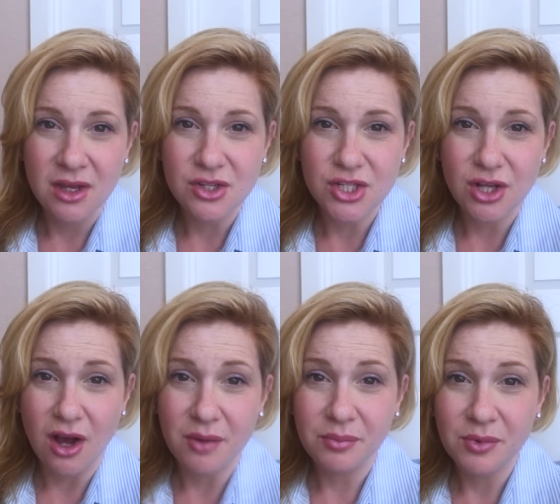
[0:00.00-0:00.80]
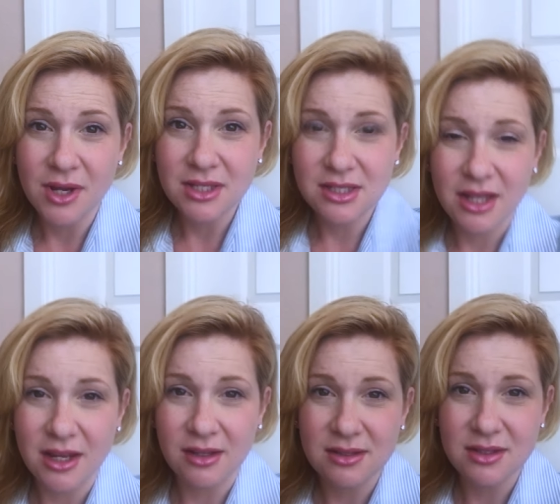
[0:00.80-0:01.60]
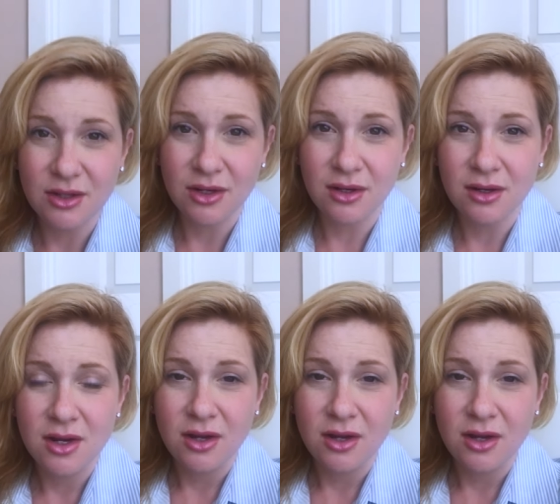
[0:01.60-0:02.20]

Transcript: She got breast cancer.